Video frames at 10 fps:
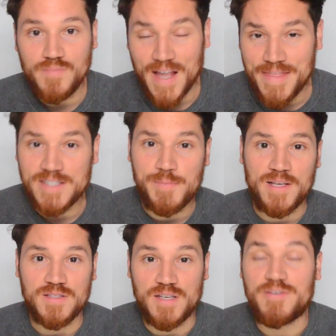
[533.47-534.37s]
And that's
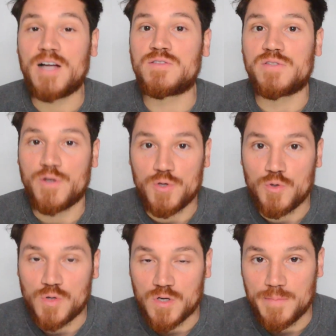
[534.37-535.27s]
because they've gotten to know
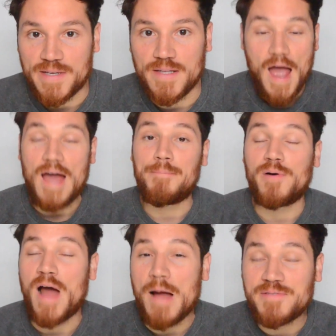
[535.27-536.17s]
you a little bit, and
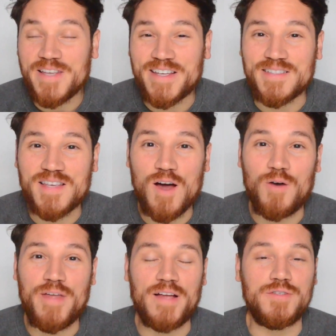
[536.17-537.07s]
perhaps they can
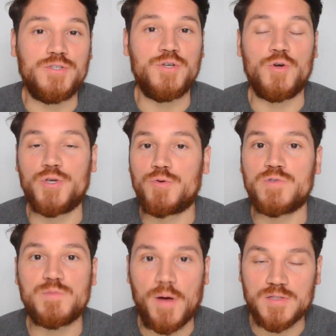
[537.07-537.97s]
tell that you're a
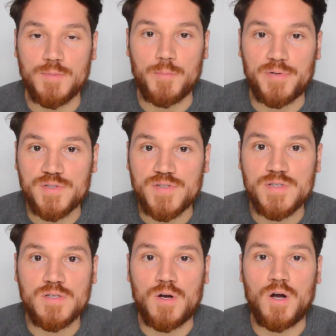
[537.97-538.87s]
responsible
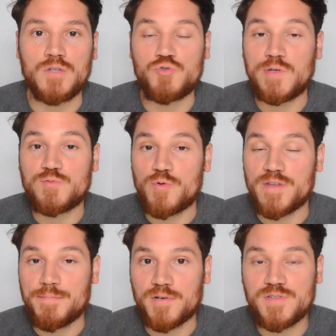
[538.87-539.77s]
person or a
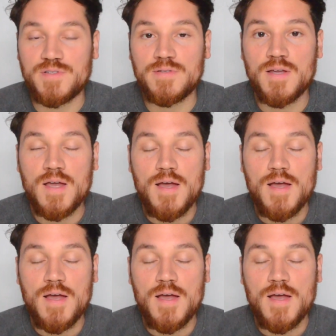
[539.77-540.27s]
trustworthy person.